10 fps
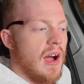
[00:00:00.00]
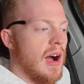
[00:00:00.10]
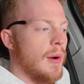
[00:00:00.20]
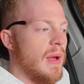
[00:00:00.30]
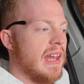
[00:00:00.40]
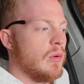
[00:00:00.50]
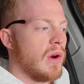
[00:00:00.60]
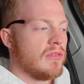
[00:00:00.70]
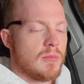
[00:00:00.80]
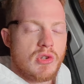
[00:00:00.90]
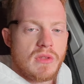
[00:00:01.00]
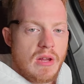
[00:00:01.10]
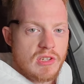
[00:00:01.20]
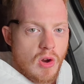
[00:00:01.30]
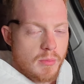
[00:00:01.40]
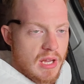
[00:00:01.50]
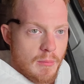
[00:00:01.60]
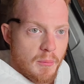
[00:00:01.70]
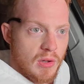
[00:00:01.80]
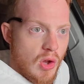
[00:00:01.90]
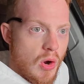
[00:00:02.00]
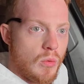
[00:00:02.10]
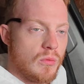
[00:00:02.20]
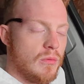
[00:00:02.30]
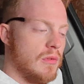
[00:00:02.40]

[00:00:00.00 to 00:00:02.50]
anywhere from 2,000 RPM and below,